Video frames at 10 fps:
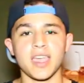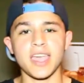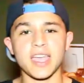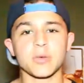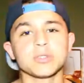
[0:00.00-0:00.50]

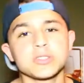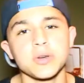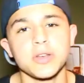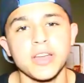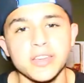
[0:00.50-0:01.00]
Hey, what's
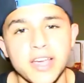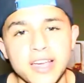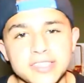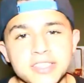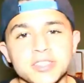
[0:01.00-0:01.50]
going on, you
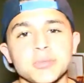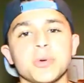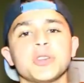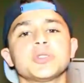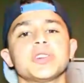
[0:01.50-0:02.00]
guys? It is your
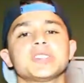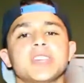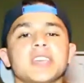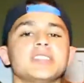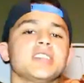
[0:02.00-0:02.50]
boy Trey
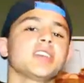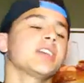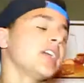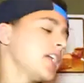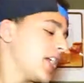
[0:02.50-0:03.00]
Skates here,
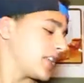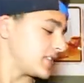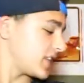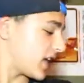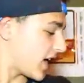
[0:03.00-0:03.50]
and
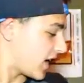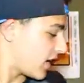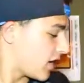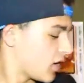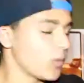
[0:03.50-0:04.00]
today
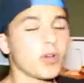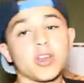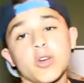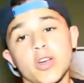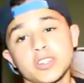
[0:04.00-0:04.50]

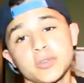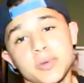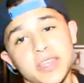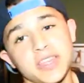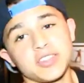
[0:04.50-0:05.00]
we're going to
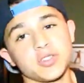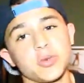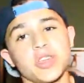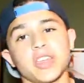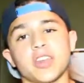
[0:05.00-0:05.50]
be
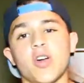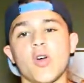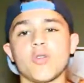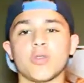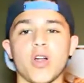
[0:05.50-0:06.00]
doing an
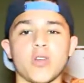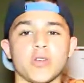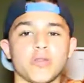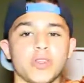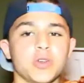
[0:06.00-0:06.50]
overall
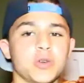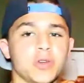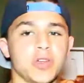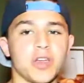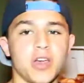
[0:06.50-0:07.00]
review
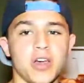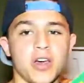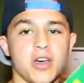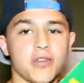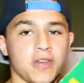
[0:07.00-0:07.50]

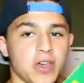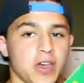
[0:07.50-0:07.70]
of